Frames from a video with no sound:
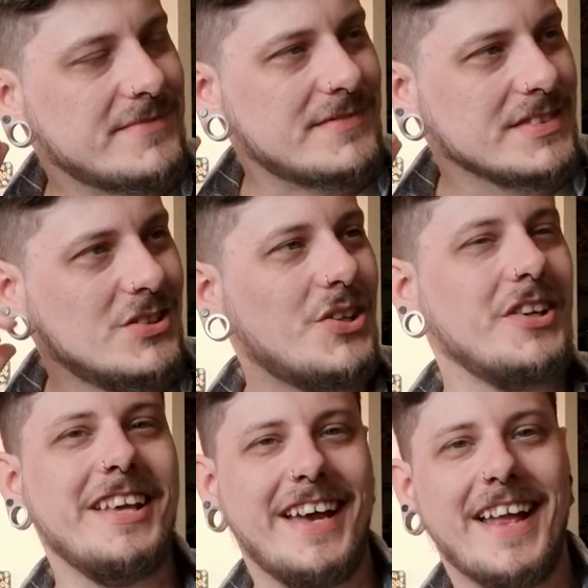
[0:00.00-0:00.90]
So
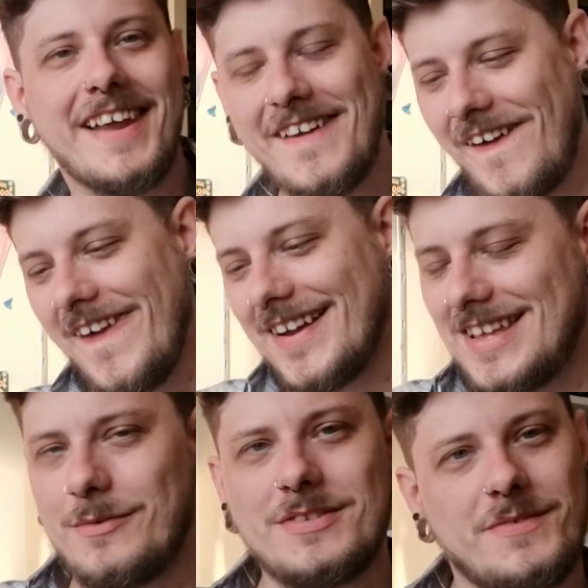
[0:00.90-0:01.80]

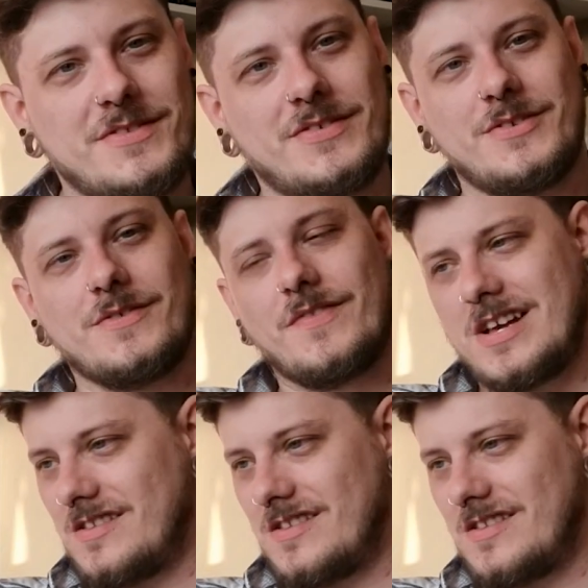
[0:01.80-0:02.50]
that's